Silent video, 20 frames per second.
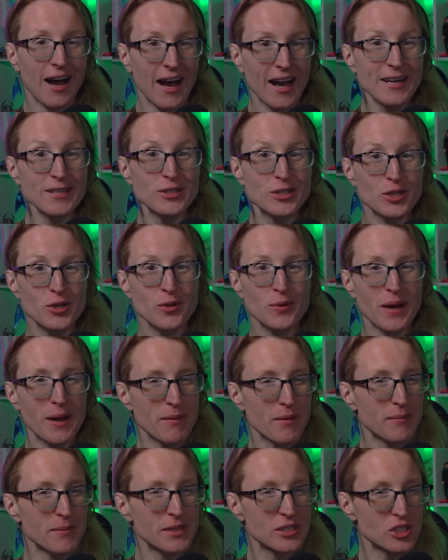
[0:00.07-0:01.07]
I too
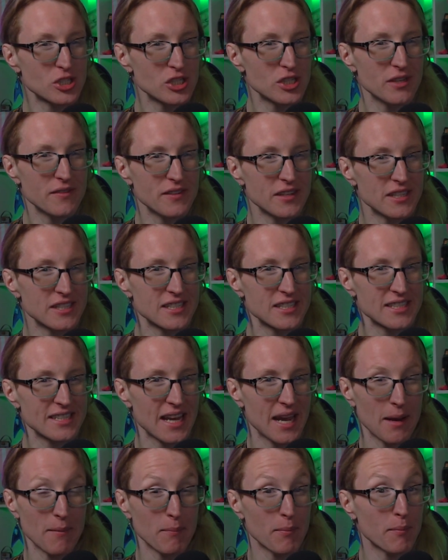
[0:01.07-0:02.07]
am a mischievous
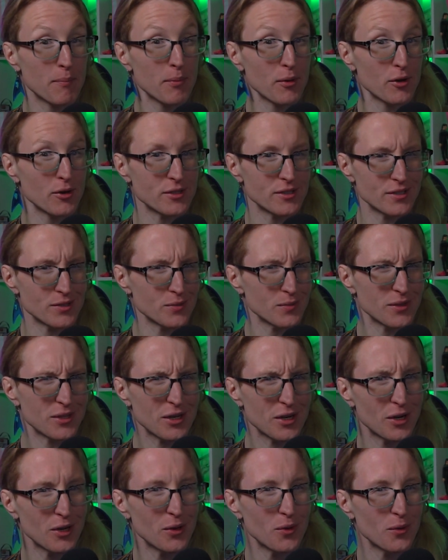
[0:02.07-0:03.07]
scamp burdened
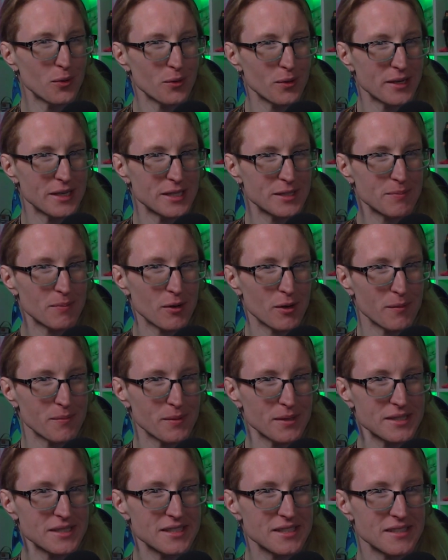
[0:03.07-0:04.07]
with glorious
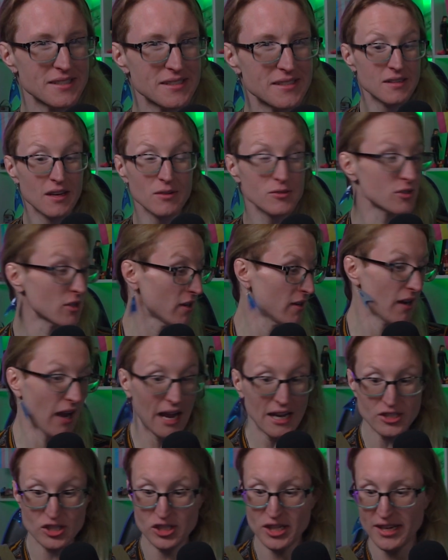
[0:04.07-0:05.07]
purpose. Oh, sorry.
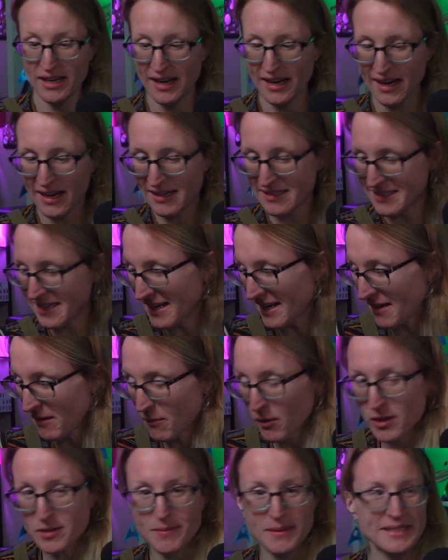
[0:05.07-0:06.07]
Ah, shit. I got a ticket.
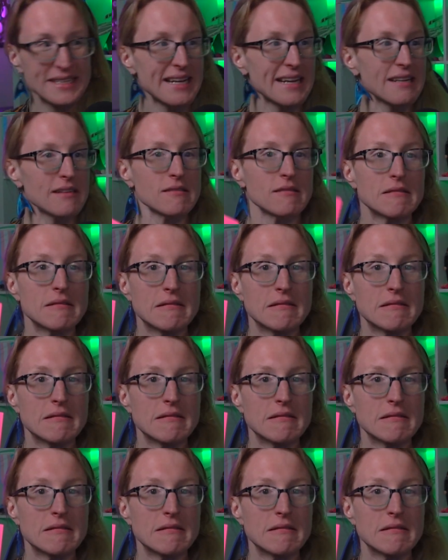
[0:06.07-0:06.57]
Where's my ticket?